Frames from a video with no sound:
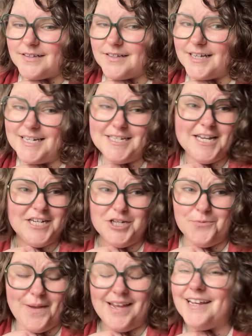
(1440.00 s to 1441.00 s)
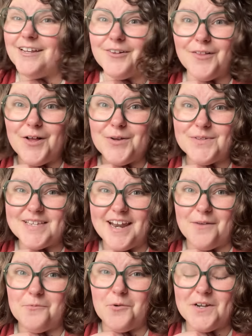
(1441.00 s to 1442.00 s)
continue making clothes that
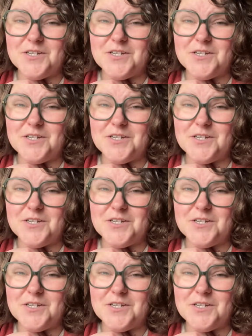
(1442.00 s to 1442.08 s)
I'm going